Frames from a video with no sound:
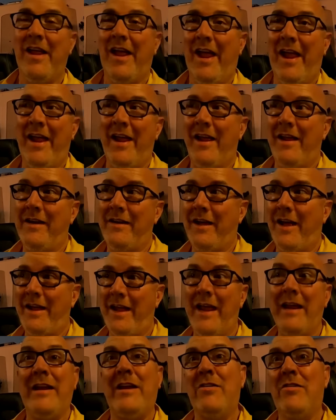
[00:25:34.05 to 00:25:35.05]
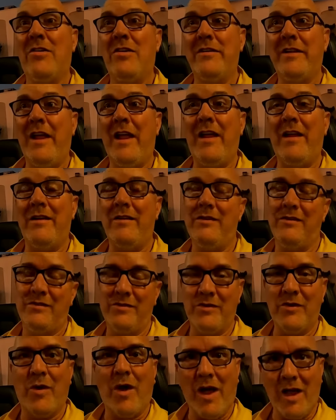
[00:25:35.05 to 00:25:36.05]
And I ate here all day,
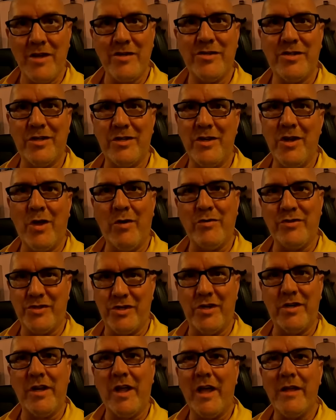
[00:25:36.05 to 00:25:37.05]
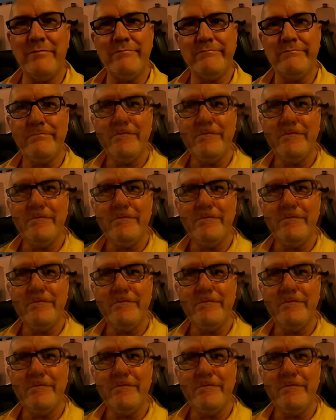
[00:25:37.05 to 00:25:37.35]
so I should know, shouldn't I?